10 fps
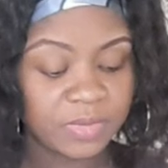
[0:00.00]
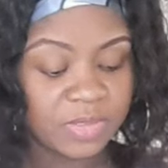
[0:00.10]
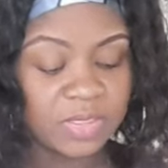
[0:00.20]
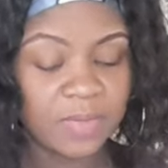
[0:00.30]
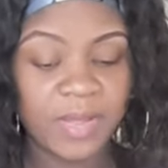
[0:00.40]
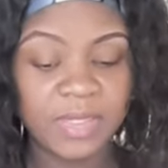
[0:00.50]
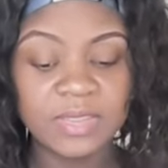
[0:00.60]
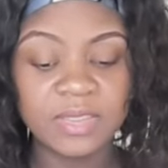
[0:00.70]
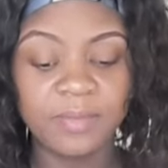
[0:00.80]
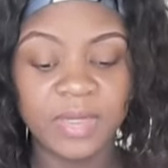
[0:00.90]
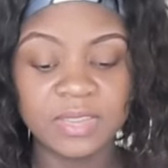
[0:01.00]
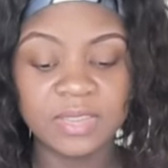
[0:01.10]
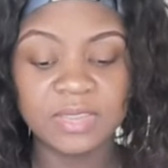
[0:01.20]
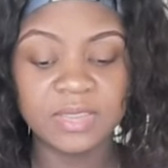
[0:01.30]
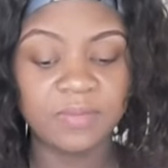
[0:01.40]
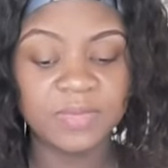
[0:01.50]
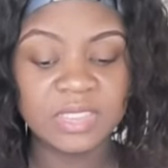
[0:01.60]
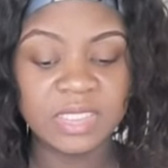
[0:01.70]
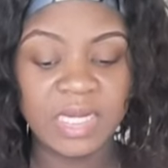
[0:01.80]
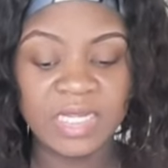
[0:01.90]
Samantha Mattis
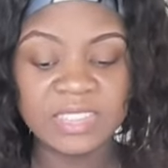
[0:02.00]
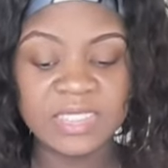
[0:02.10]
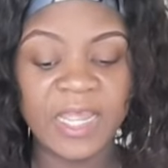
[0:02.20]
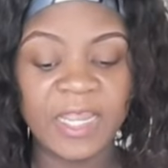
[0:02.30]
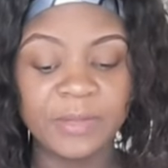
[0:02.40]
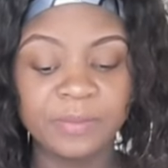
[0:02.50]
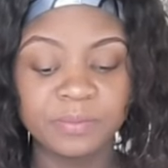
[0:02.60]
Thompson, and I sign.